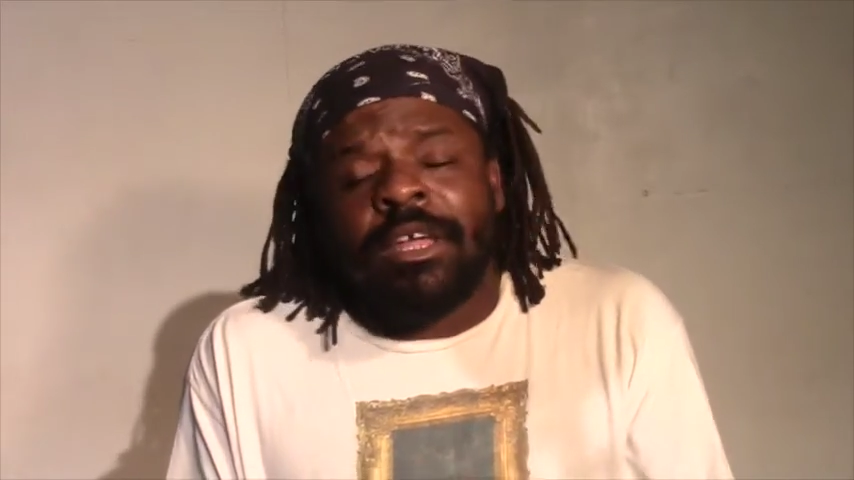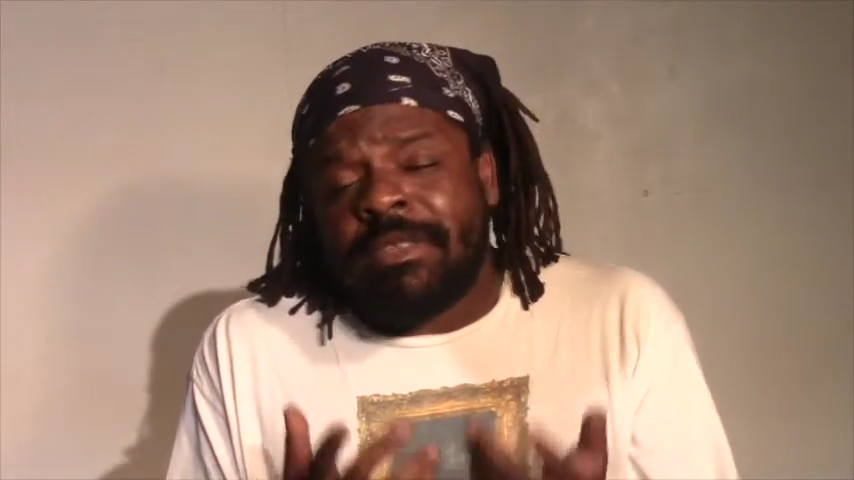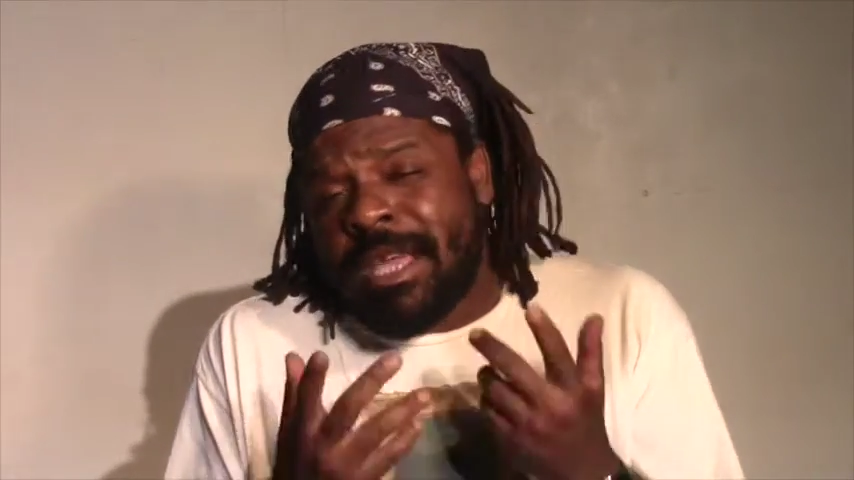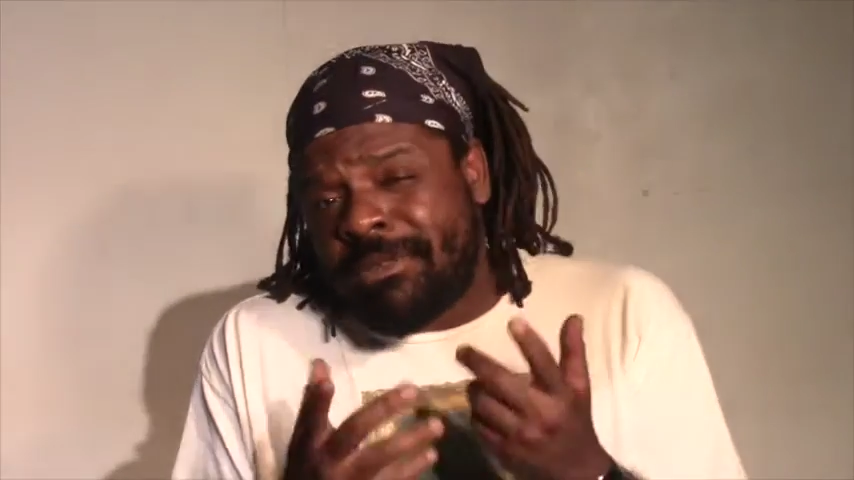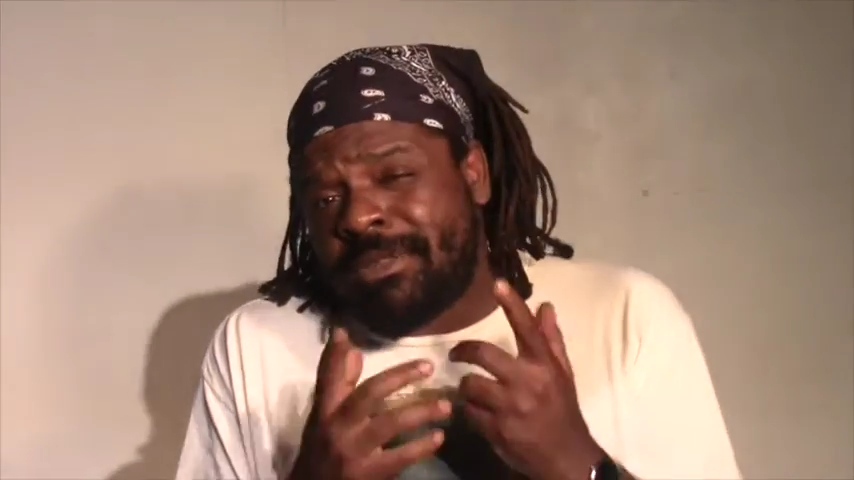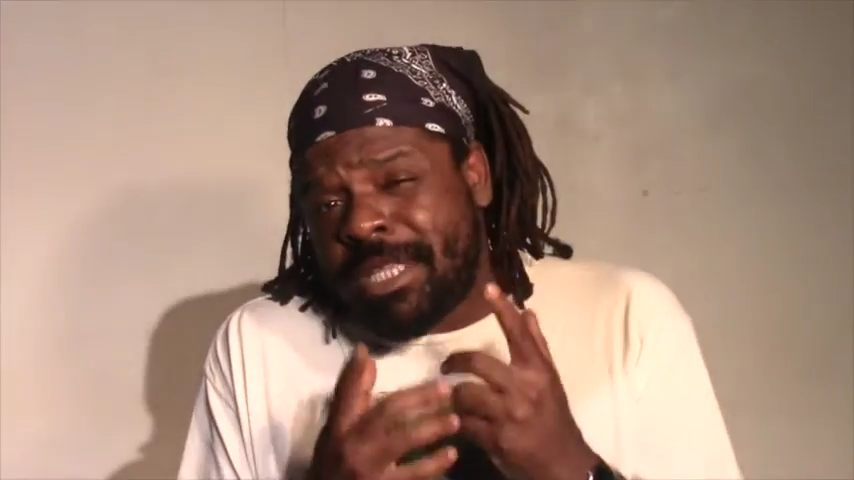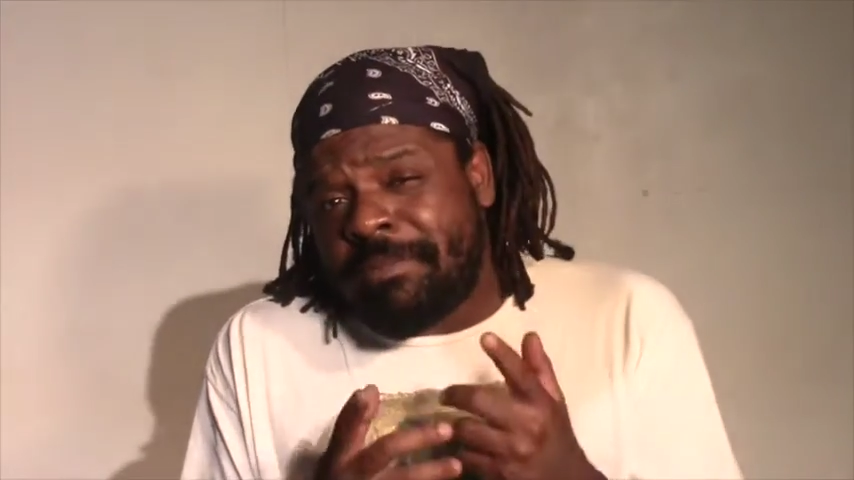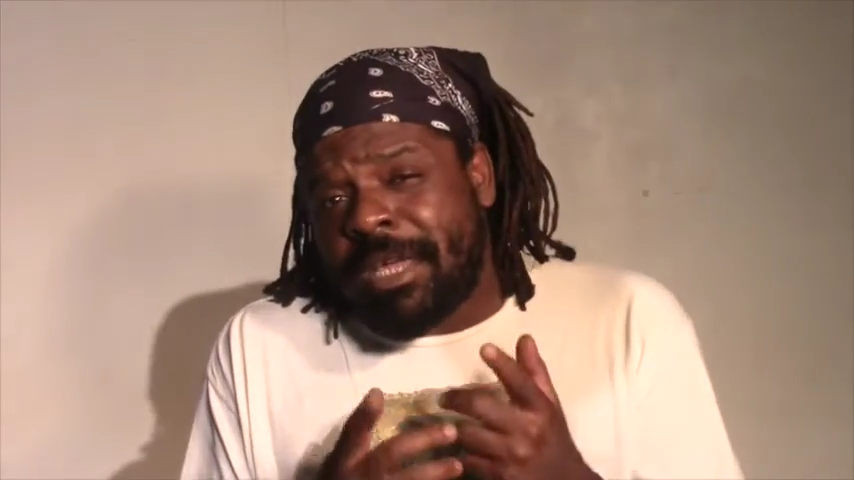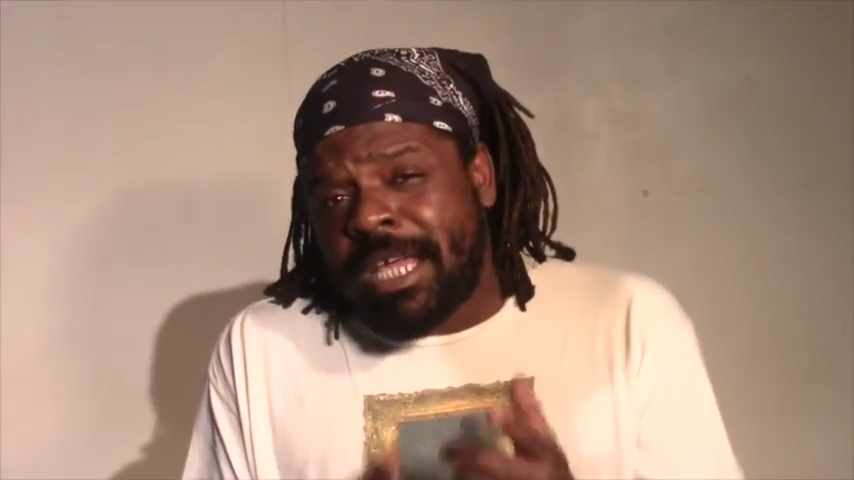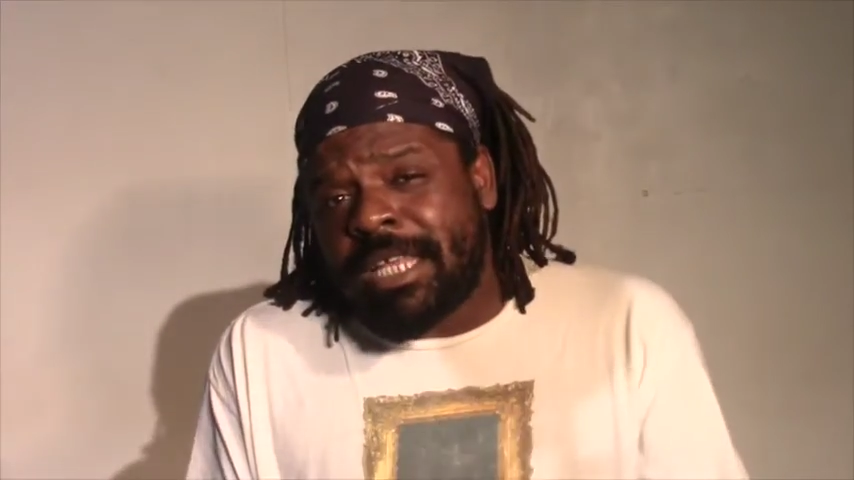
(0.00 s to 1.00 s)
The other
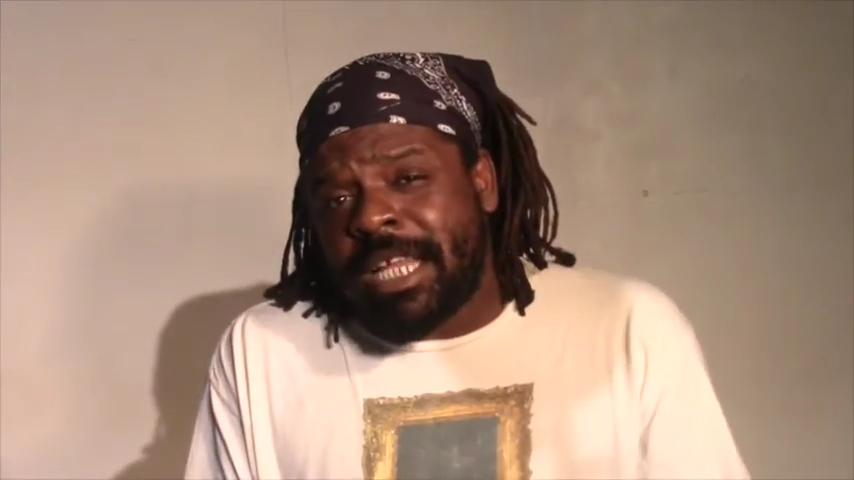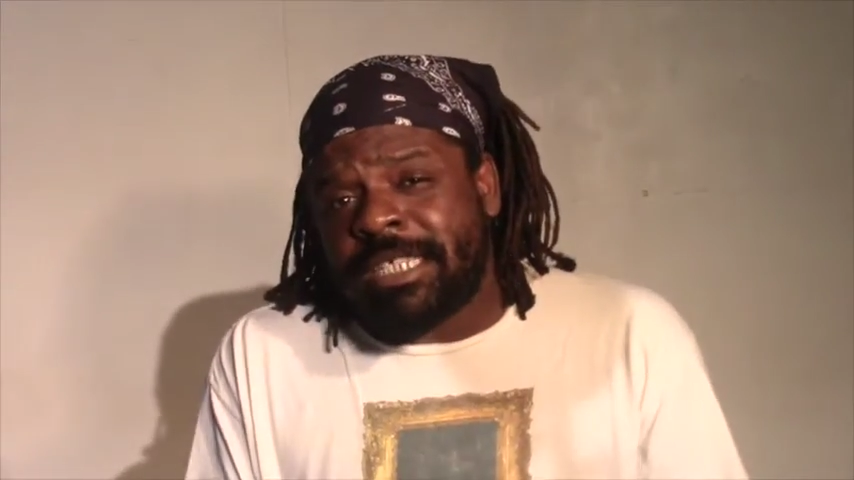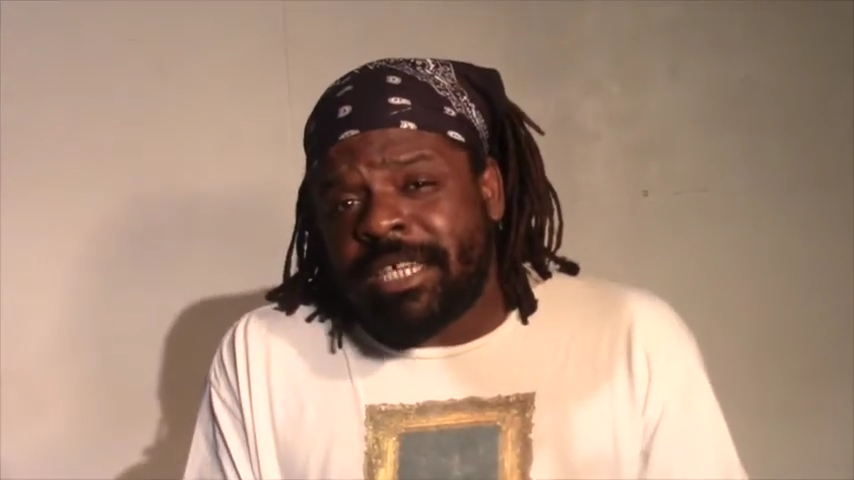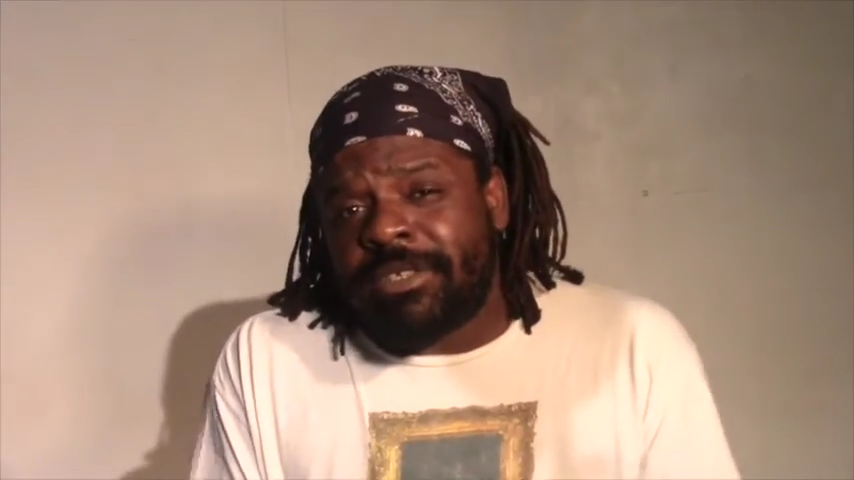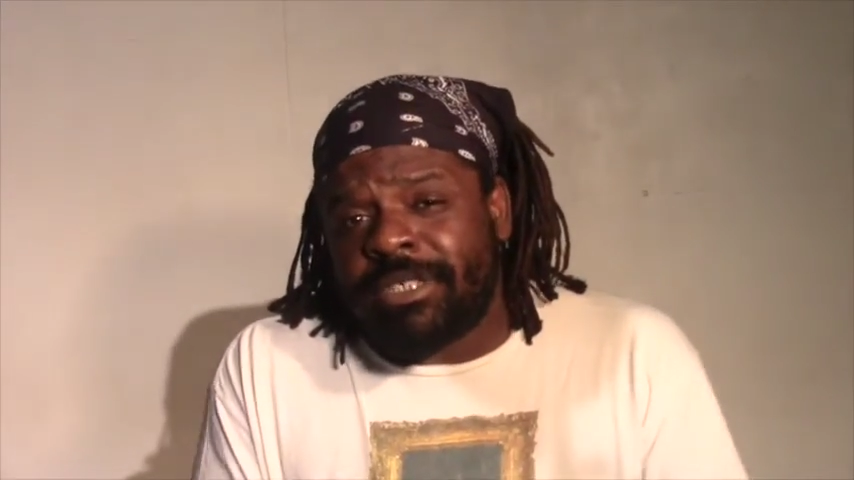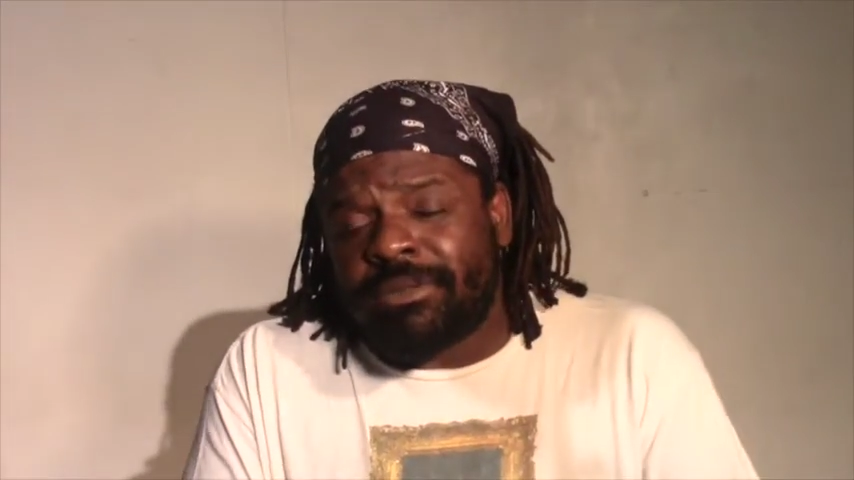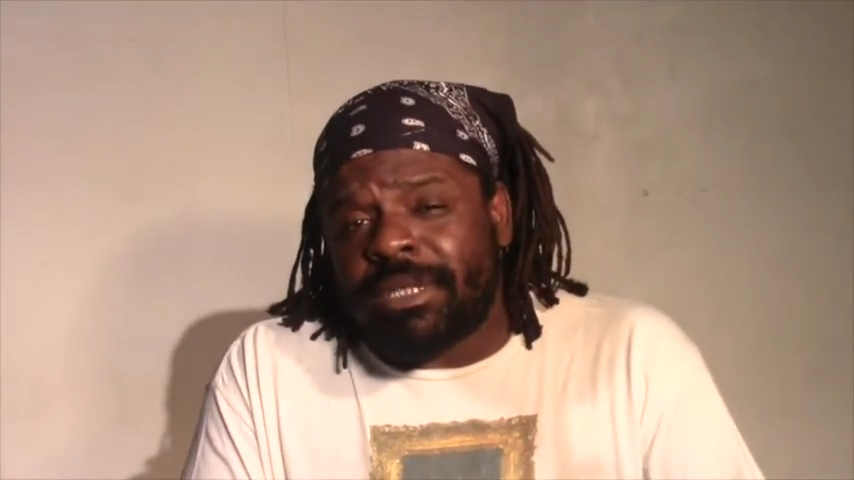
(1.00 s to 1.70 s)
thing, man, and I tell this to a